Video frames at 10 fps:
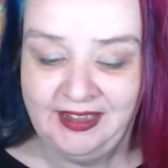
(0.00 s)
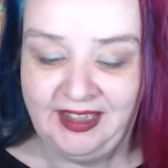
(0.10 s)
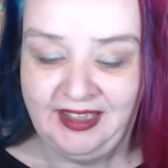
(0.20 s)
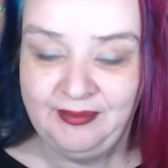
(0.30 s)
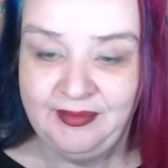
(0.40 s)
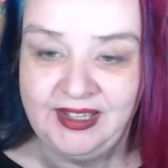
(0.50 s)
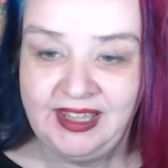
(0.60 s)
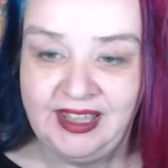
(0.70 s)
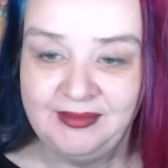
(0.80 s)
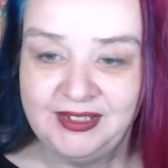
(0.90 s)
Um, but
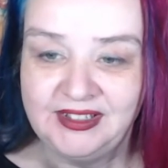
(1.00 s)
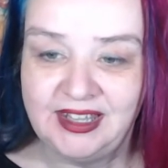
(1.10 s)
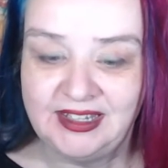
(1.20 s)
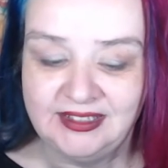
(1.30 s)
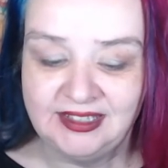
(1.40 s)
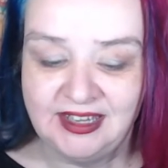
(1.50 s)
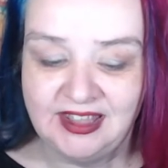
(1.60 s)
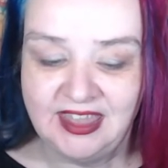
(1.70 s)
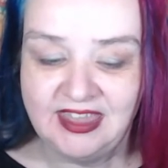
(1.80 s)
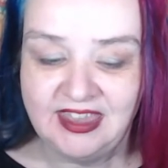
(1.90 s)
yep, so there's
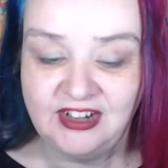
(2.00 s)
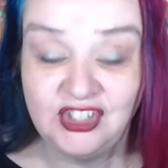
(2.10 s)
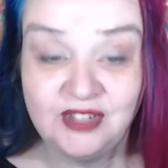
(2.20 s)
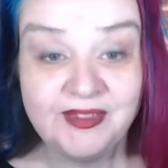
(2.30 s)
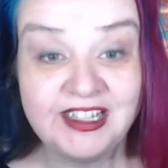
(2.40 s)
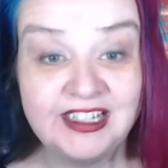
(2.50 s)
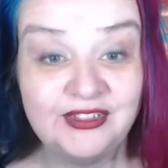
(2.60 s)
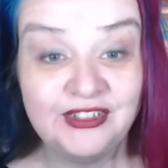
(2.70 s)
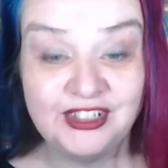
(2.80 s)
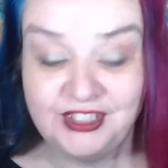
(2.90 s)
there's something
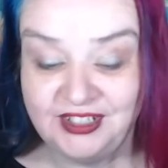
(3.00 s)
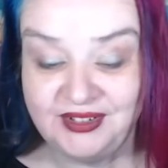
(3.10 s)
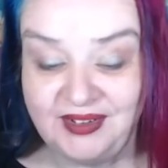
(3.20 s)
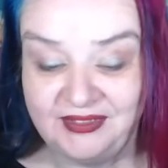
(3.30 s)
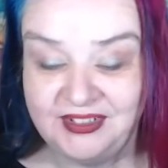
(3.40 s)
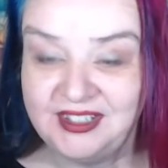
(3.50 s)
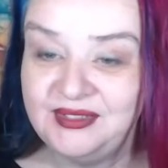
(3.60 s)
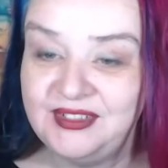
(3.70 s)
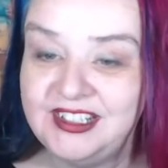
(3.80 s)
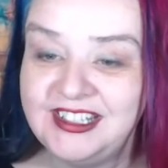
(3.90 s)
different to do after
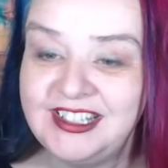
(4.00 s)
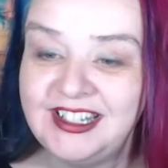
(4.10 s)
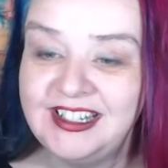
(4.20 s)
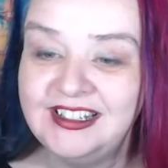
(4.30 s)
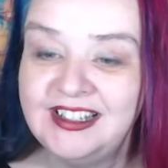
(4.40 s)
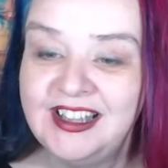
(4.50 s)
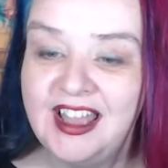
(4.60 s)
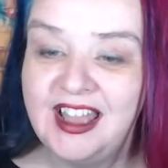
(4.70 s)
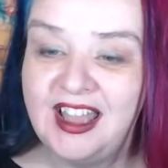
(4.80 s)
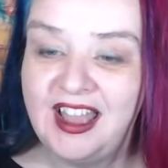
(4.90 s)
you've finished here.
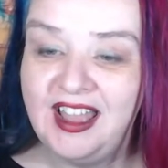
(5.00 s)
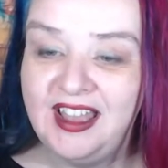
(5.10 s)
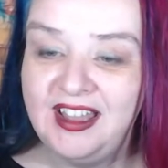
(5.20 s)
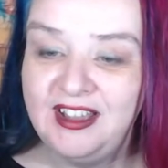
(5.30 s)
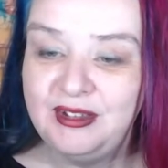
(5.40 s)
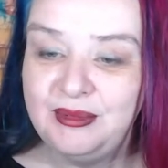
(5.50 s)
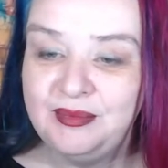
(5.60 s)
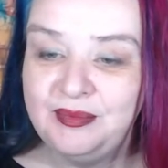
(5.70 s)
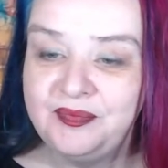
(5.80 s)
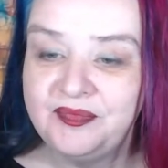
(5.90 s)

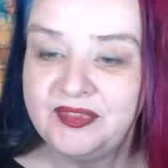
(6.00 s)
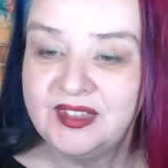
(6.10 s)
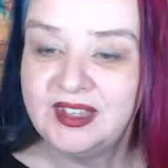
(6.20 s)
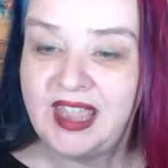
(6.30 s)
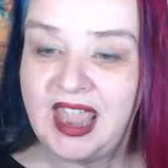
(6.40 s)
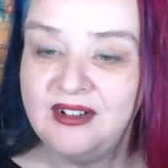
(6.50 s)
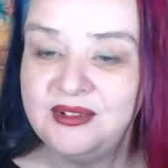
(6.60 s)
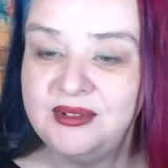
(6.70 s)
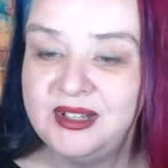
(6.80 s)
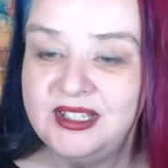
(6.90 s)
Um,
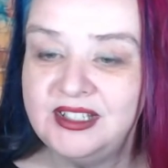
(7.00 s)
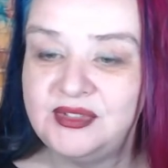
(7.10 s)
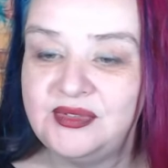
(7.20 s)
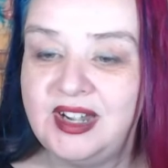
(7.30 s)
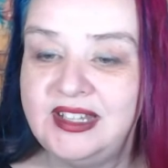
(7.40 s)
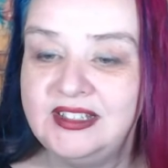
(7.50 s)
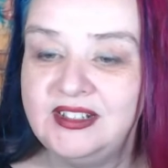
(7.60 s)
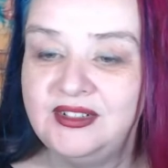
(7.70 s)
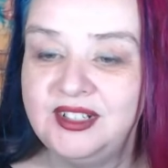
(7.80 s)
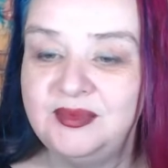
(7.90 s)
Carol is
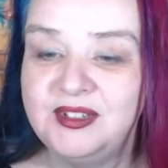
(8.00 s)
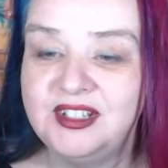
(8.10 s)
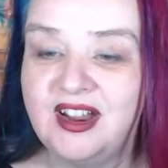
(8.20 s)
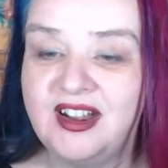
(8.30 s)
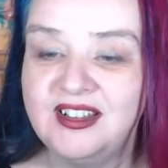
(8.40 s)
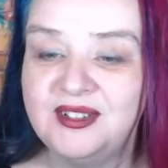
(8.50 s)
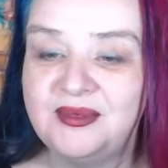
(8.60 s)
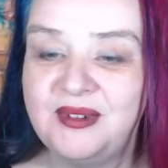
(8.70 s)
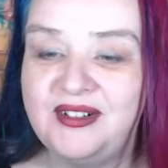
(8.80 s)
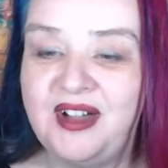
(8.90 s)
writing Christmas cards
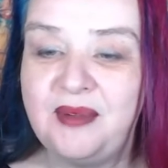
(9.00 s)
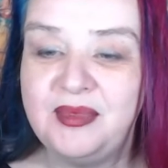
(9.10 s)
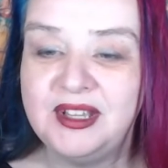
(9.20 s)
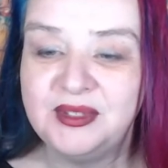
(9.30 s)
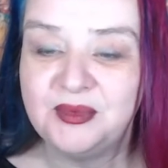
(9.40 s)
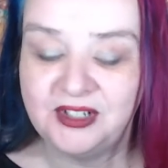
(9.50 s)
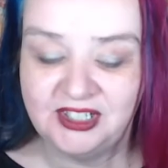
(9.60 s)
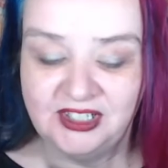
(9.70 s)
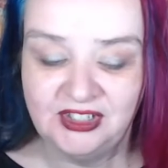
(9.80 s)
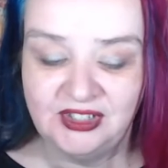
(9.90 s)
while hubby is
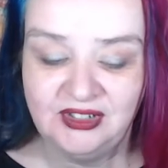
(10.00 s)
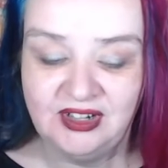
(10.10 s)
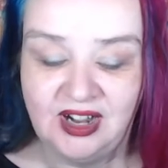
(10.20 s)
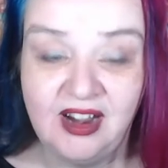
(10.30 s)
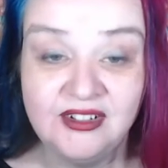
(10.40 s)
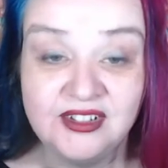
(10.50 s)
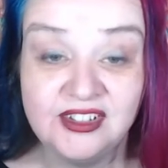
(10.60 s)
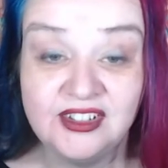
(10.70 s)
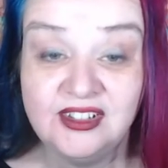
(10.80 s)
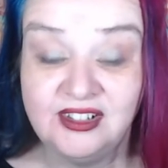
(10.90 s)
watching snooker. Oh, is
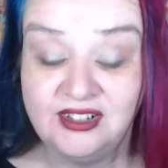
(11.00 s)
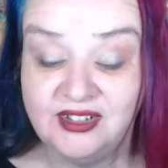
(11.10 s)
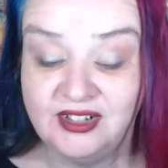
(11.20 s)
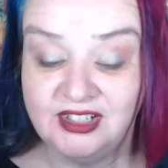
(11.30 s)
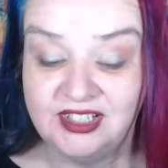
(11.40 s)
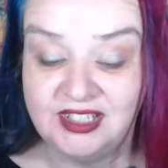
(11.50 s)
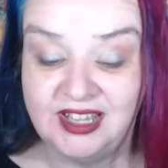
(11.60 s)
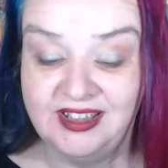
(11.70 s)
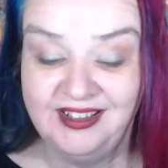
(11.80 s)
the snooker on just now?